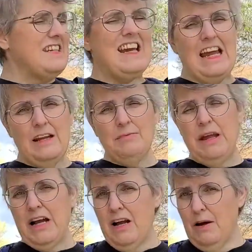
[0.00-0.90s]
take
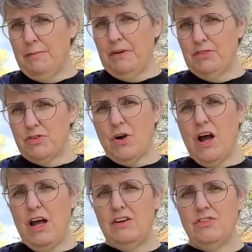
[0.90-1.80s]
me a couple of
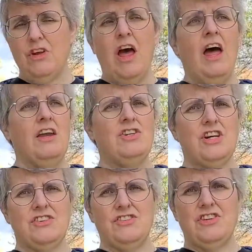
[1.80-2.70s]
tries
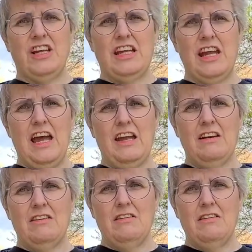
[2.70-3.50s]
just to get